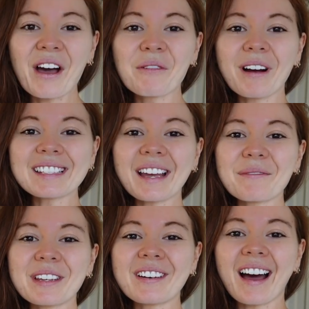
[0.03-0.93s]
What's
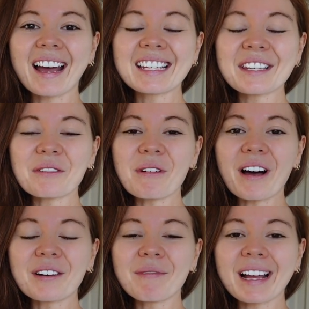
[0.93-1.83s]
up you guys,
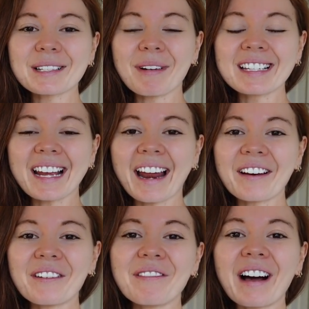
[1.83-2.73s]
welcome back to my
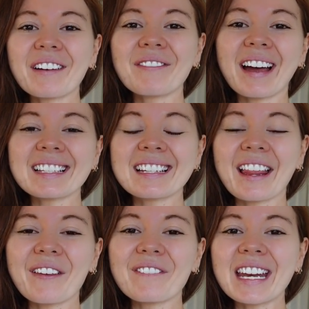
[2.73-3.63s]
channel, welcome back to
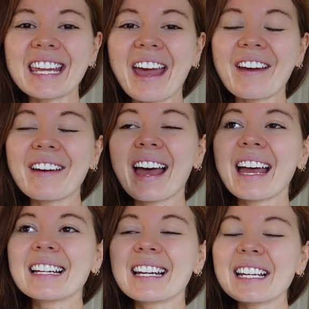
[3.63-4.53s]
another video.
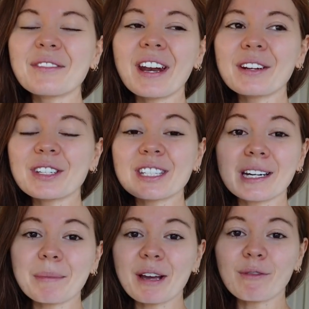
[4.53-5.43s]
Today's video is just
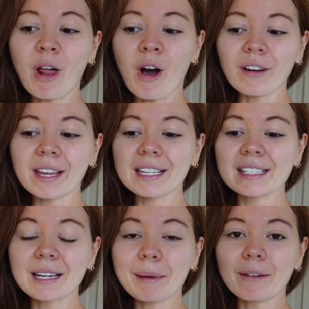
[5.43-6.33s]
going to be a vlog.
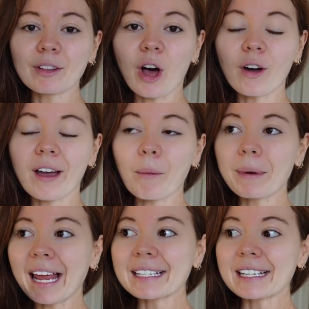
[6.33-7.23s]
It's going to be a vlog
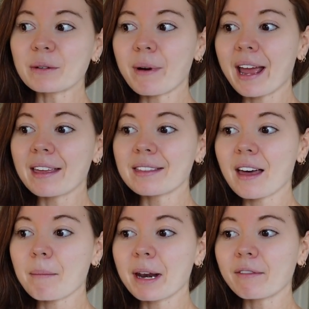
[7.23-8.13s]
blended
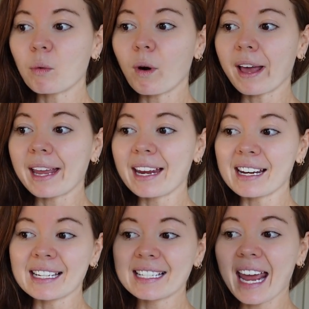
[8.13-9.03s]
with a bit of a what I eat
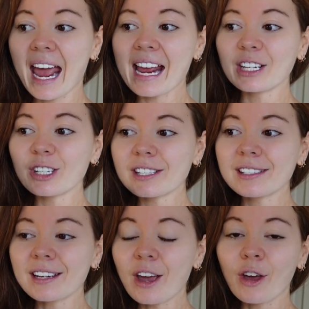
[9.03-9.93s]
in a day,
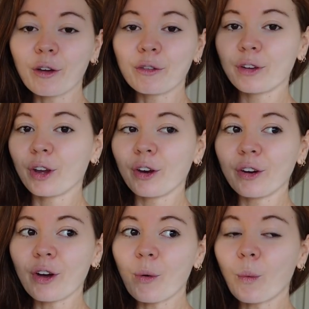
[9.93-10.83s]
just
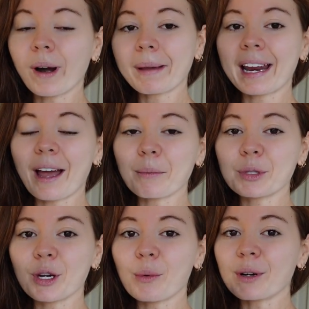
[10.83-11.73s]
food, what I'm getting up
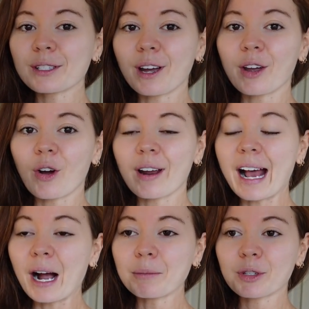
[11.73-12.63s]
to, what's going on,
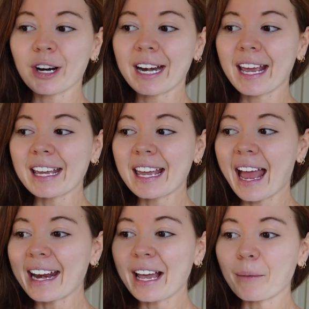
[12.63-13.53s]
how I'm
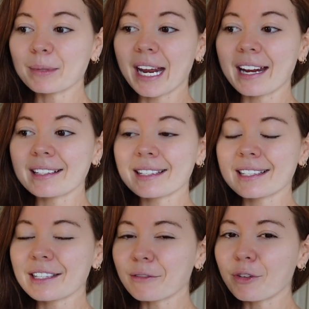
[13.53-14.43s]
training, any updates,
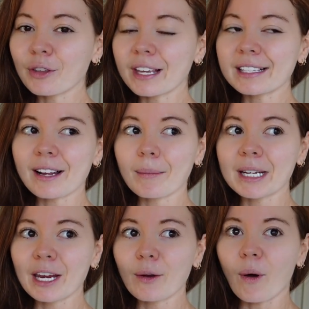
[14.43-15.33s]
because there's a few things to
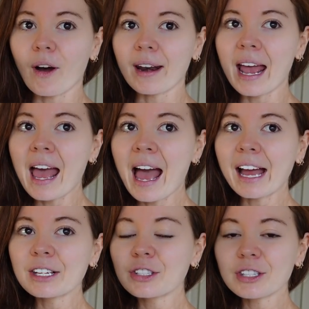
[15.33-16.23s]
update you on.
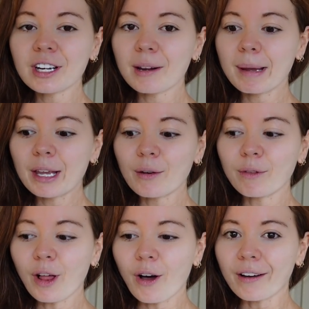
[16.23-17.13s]
It's just going to be a good
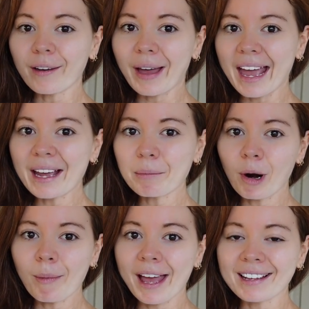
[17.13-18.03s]
vlog, okay, I
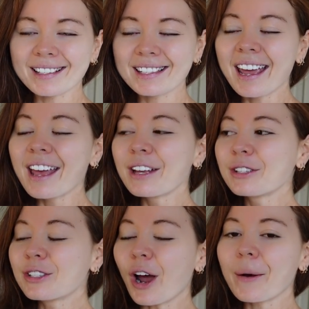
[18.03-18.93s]
promise.
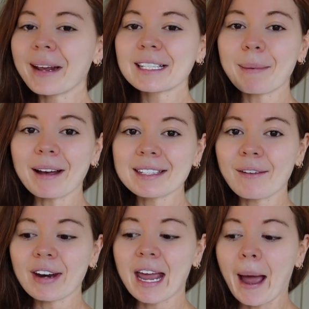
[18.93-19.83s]
So it's about
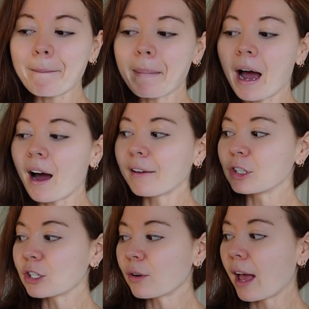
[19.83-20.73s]
7 a.m, I've
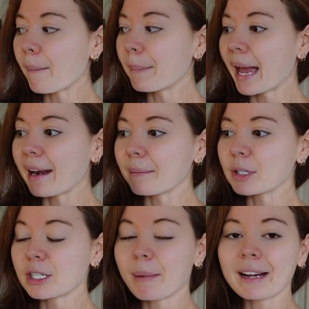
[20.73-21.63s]
just got up and I'm
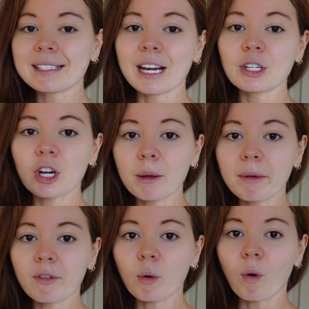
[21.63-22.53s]
just about to take
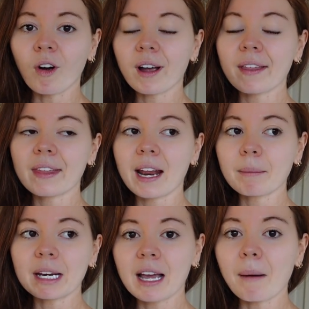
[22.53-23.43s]
Toby for a walk, then
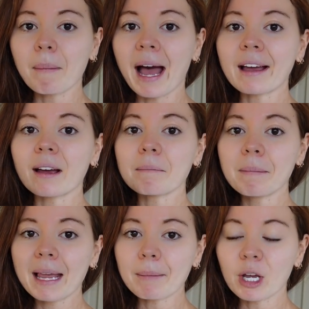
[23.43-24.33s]
I'm going to come back,
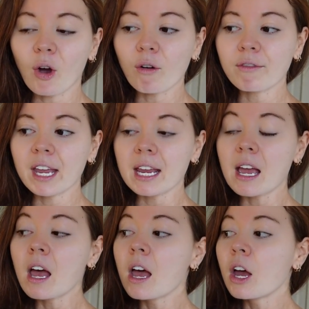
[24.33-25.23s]
make my coffee,